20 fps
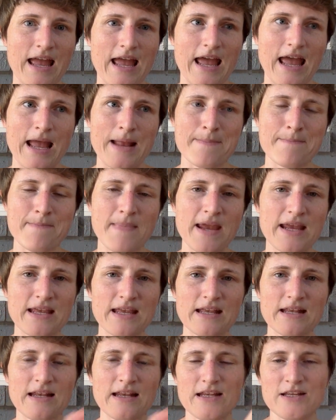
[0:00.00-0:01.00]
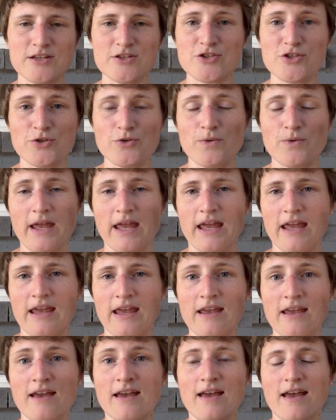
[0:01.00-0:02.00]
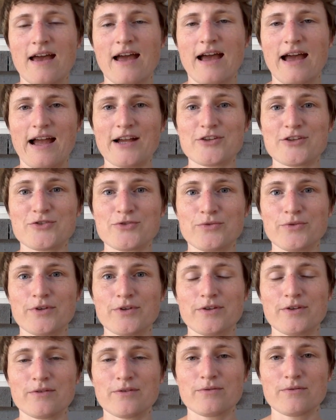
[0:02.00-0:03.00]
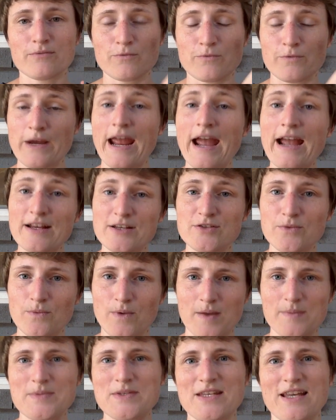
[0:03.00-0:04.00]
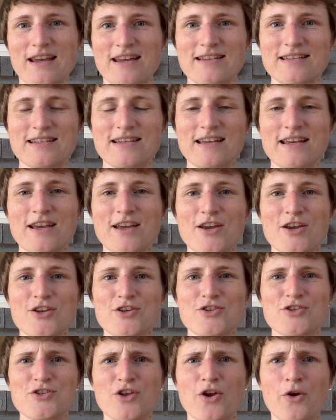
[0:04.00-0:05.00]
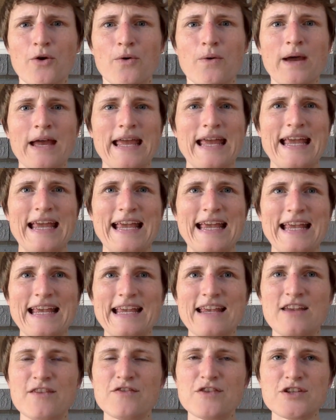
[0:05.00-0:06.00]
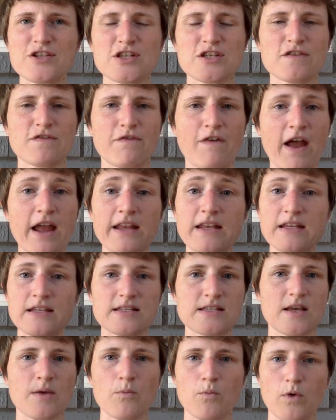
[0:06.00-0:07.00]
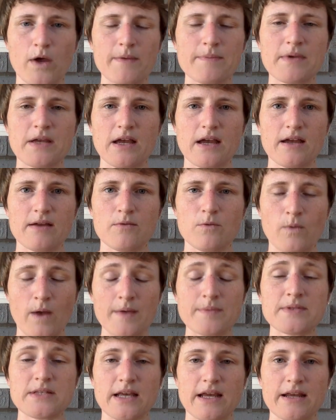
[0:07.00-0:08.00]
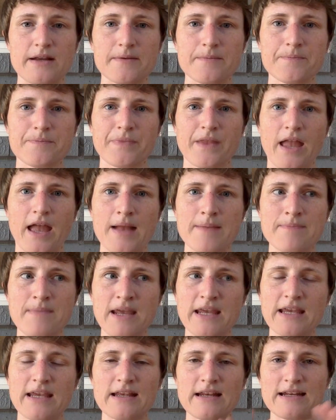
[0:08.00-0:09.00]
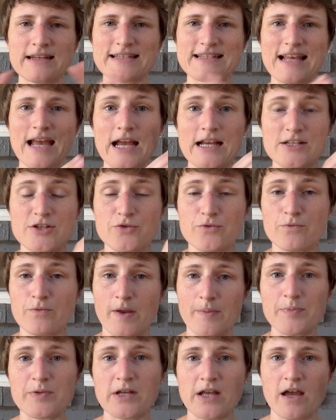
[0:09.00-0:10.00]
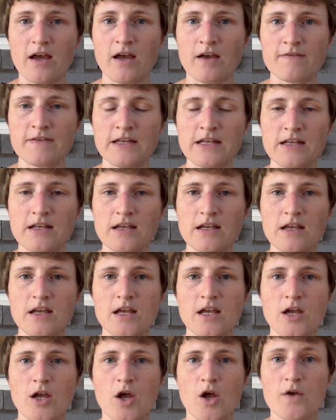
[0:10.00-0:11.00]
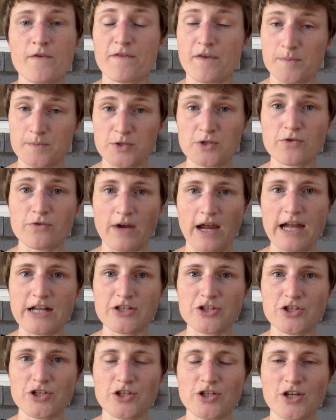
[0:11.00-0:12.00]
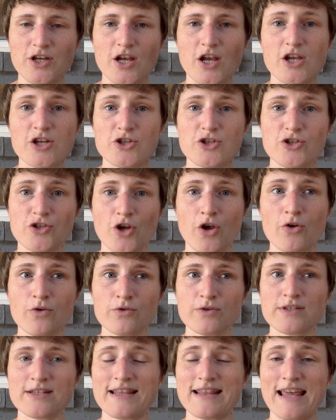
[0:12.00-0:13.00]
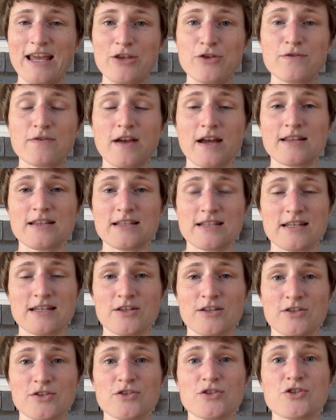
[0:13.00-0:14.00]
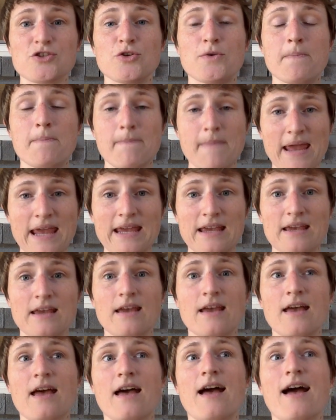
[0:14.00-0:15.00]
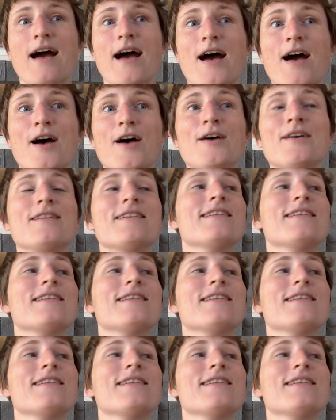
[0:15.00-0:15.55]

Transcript: and make it into a actual React website. So even just finding some website and making an exact replica of it from scratch shows that you've got the skills to make a